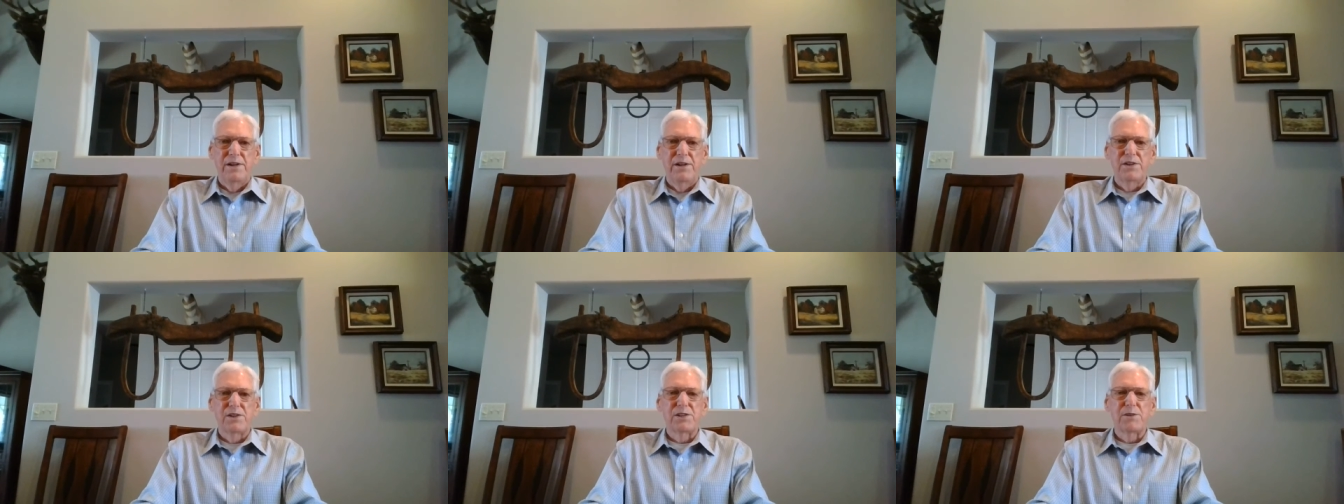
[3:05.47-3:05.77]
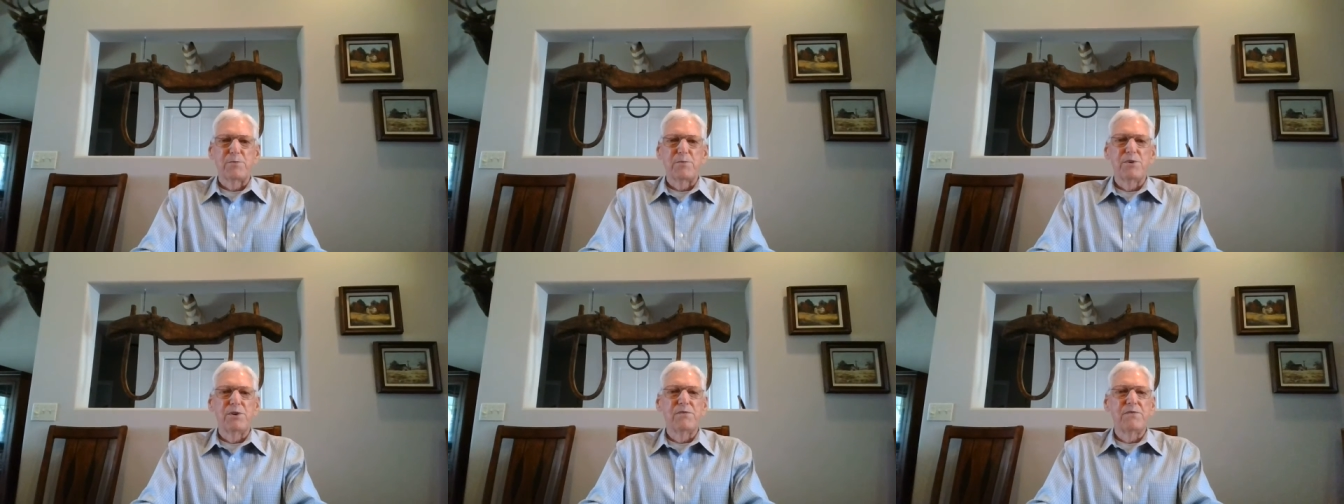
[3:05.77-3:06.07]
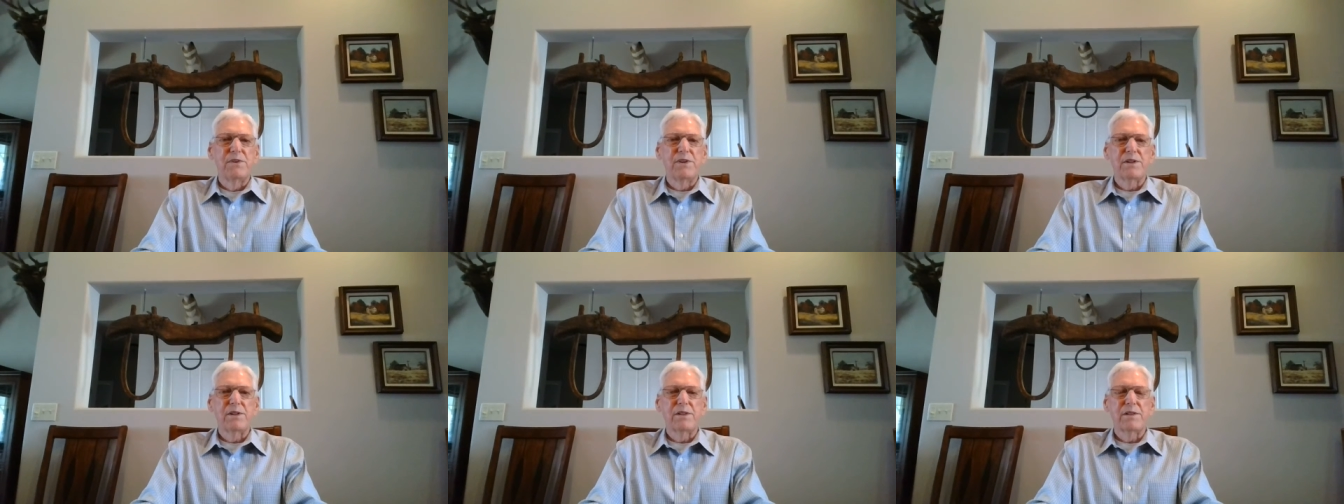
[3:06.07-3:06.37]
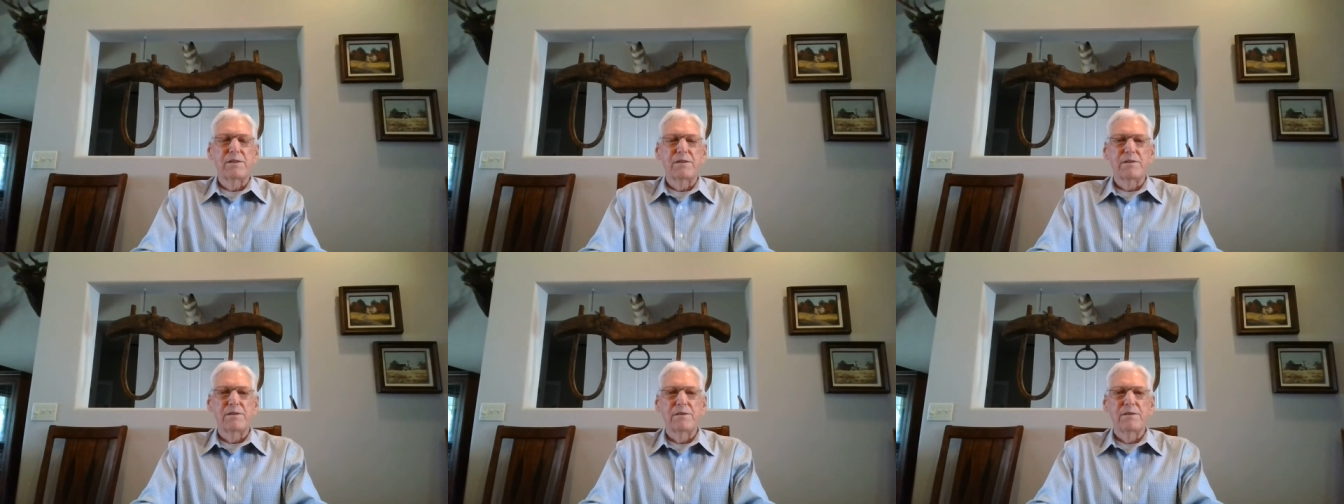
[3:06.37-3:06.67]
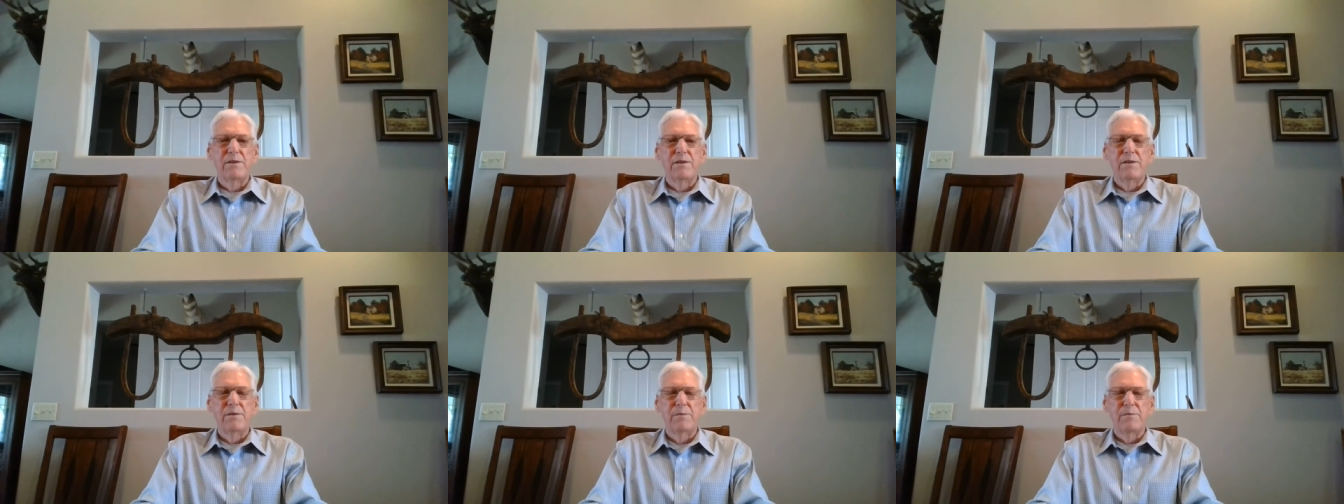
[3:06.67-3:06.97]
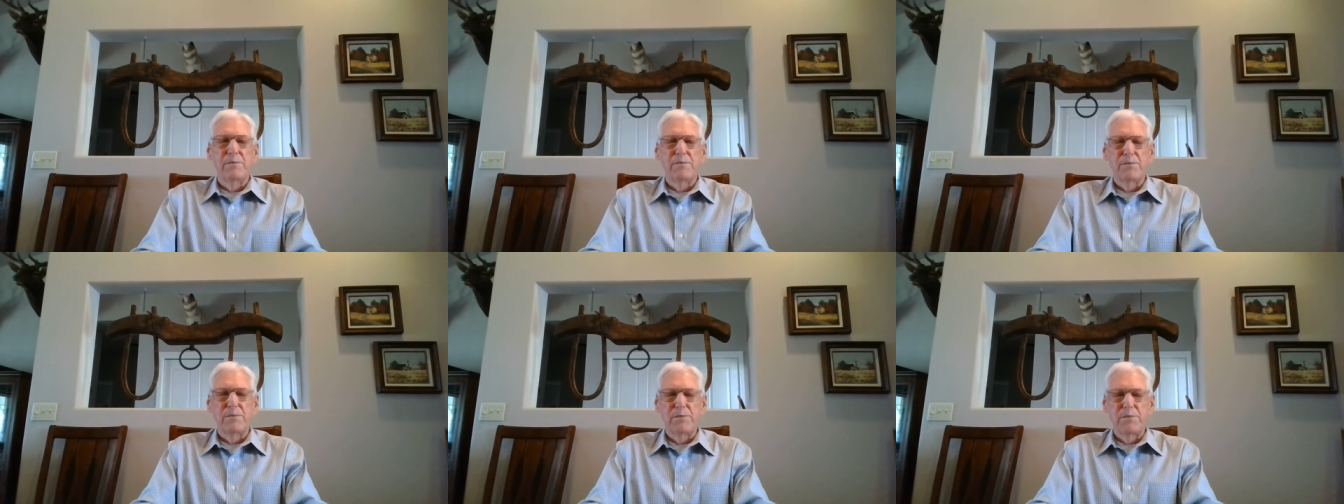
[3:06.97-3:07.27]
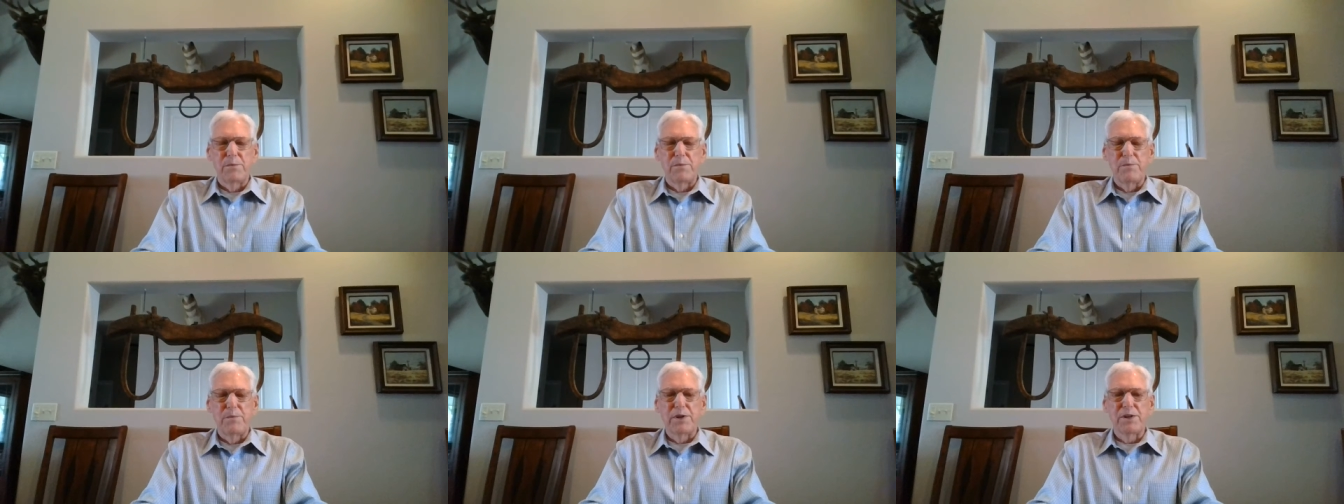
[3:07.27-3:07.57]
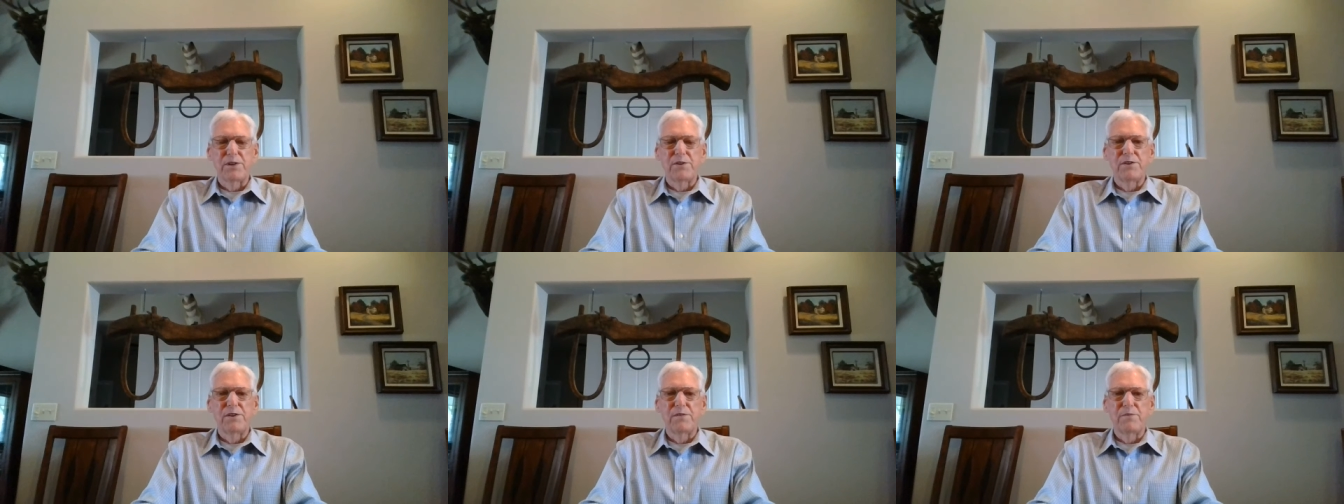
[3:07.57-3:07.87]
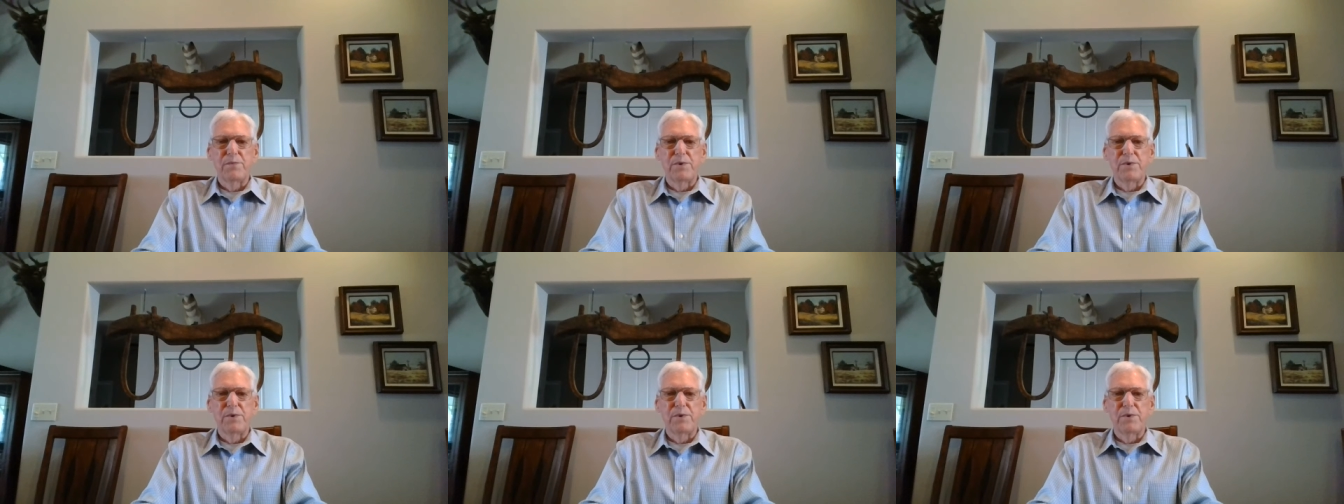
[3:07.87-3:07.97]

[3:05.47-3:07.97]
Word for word: Just a perfect picture